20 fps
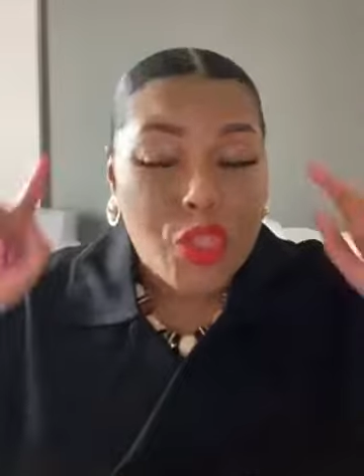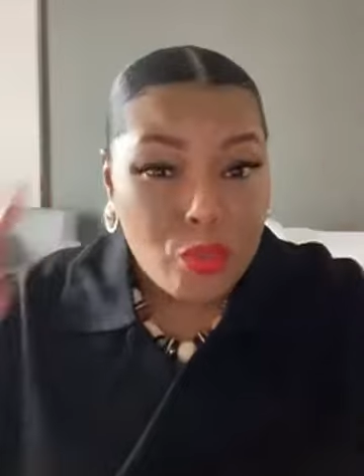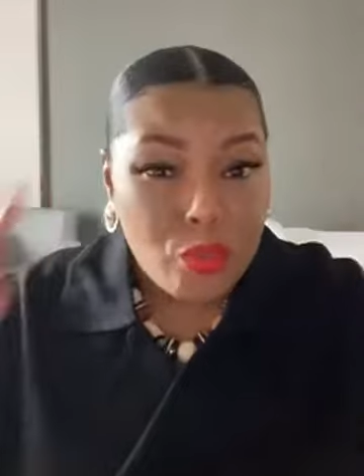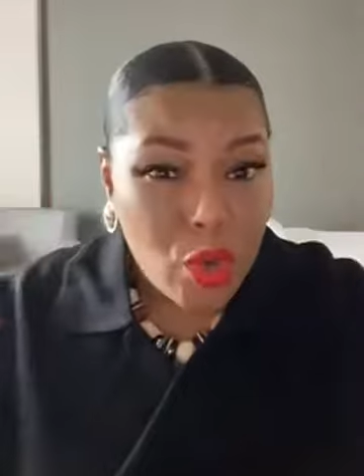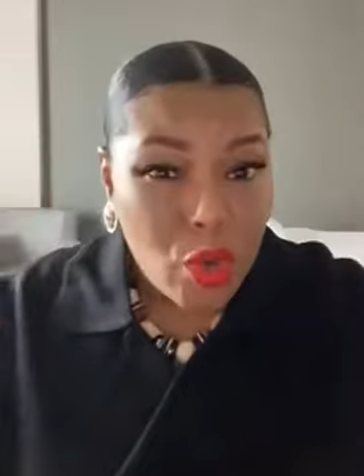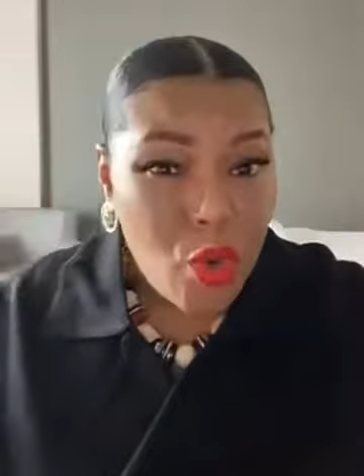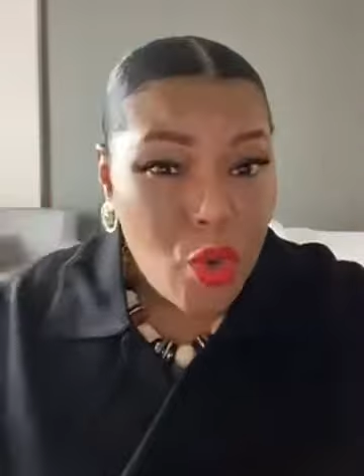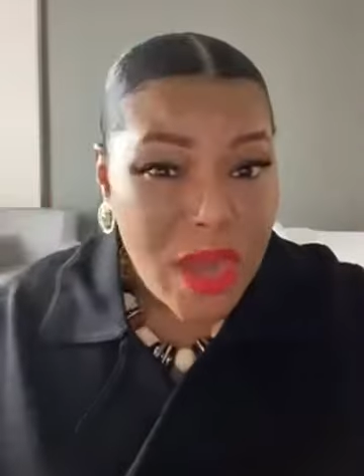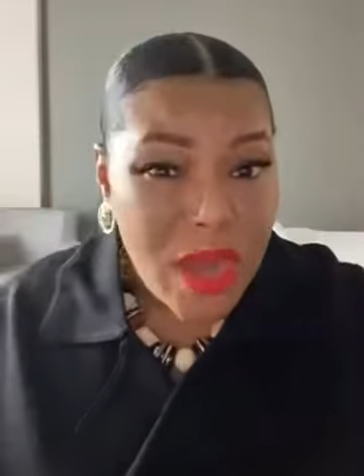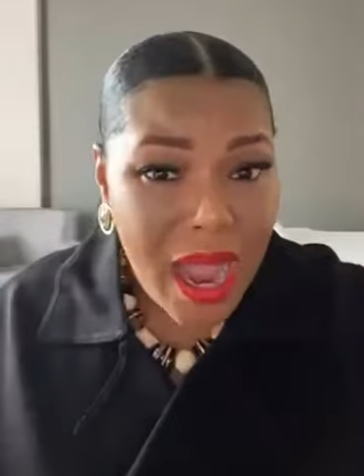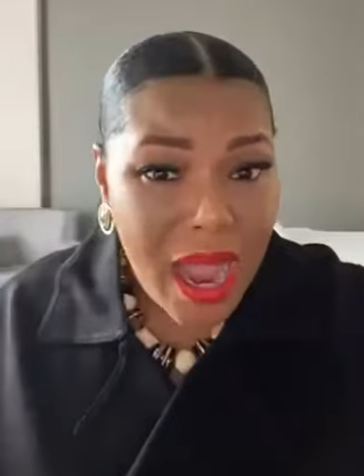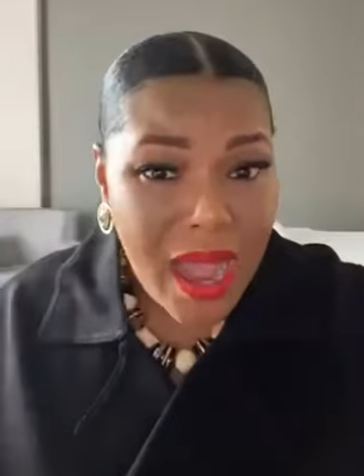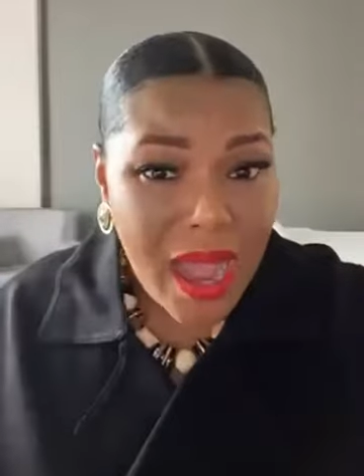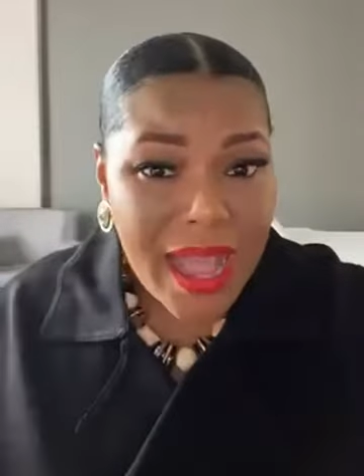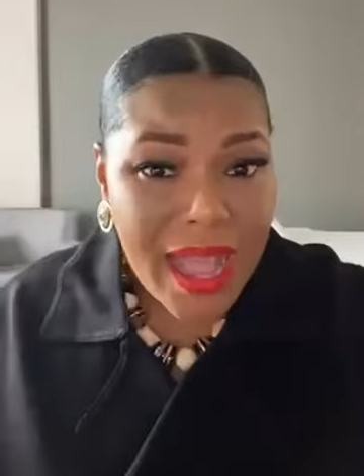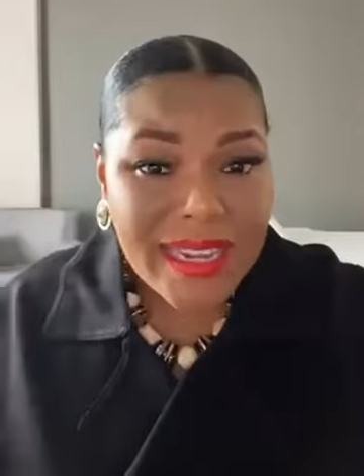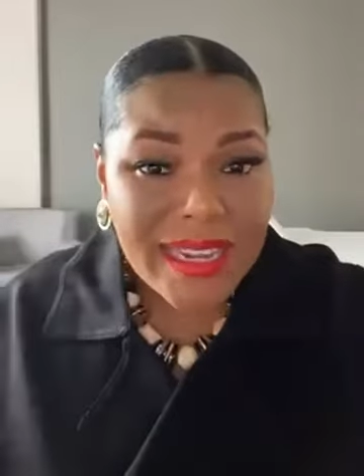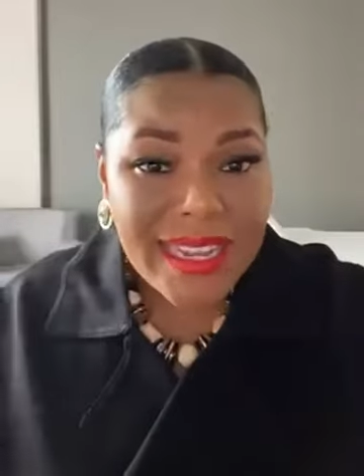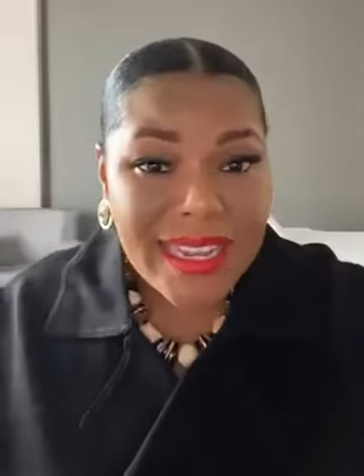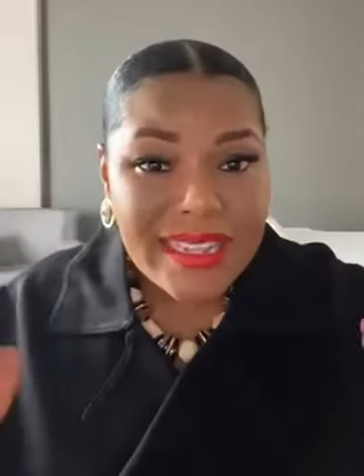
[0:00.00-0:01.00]
God.
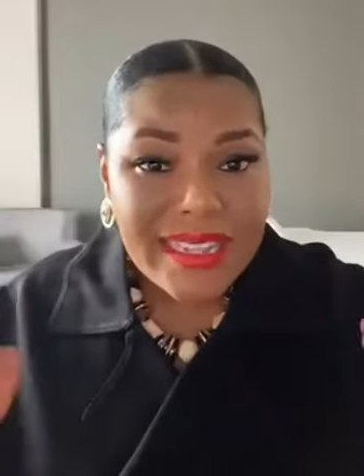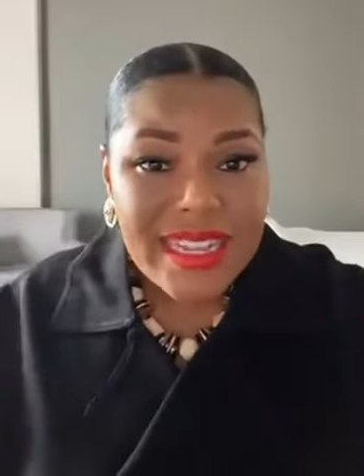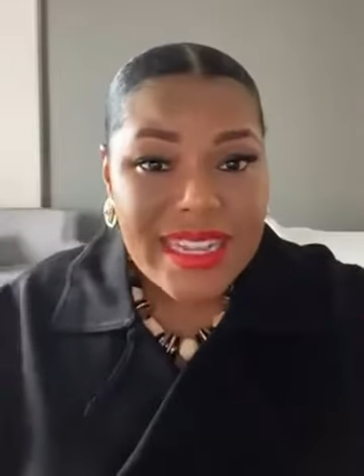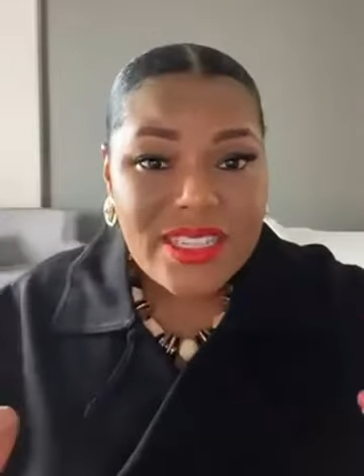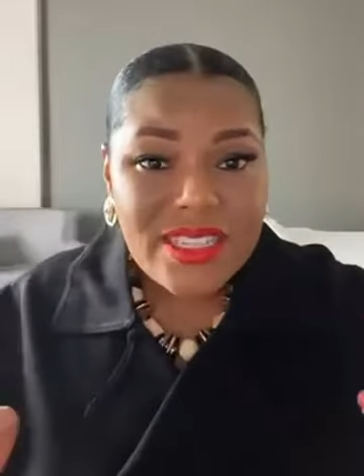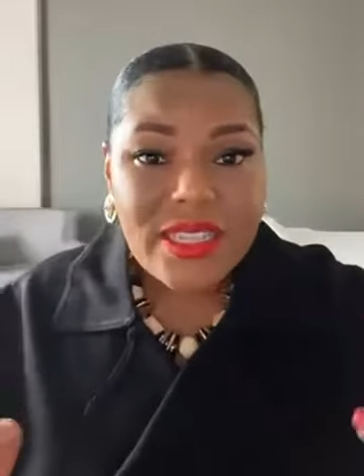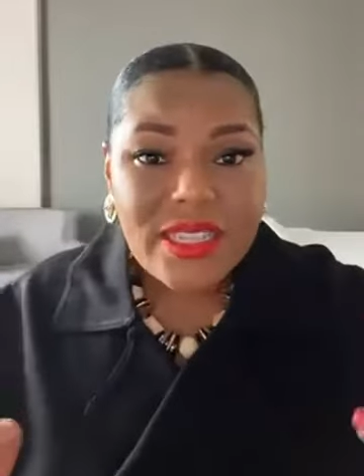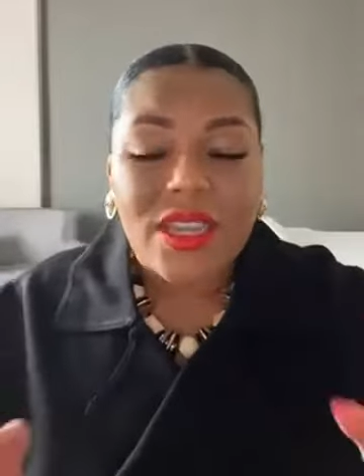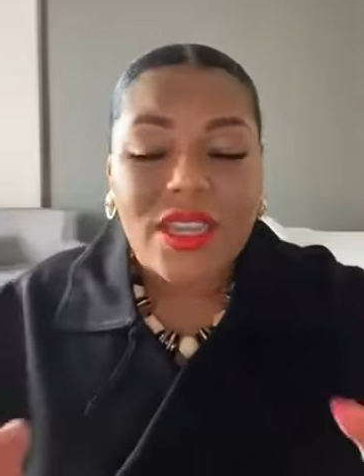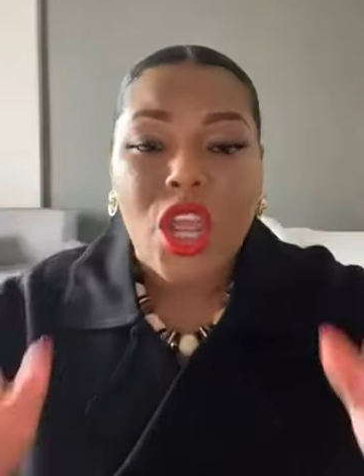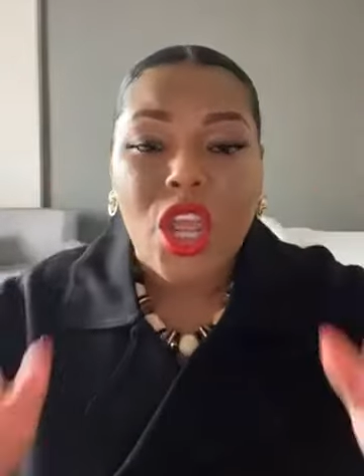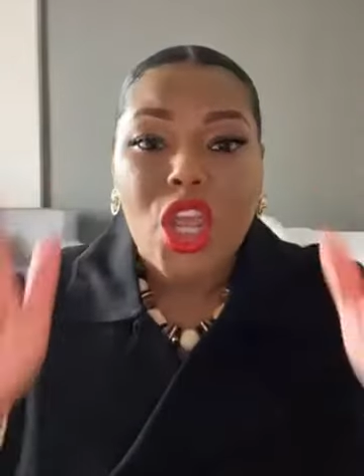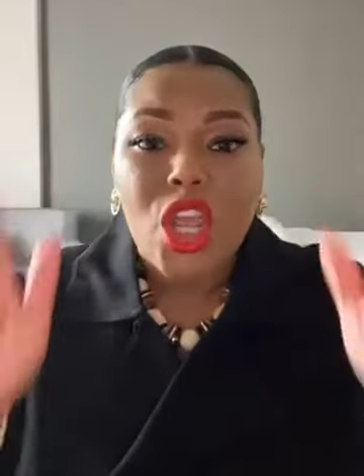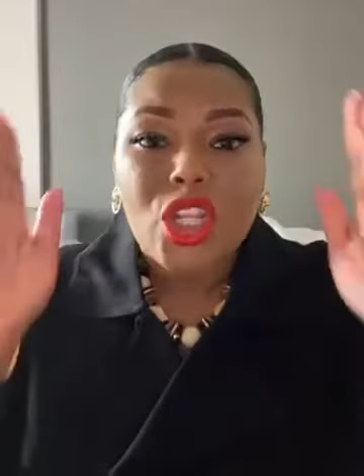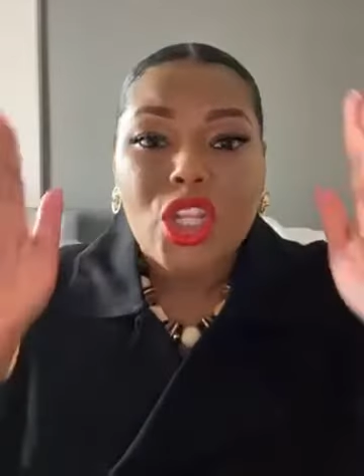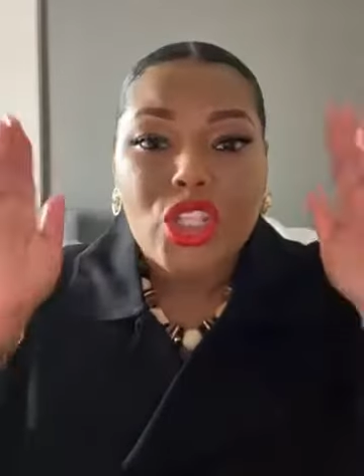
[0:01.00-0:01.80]
Listen to the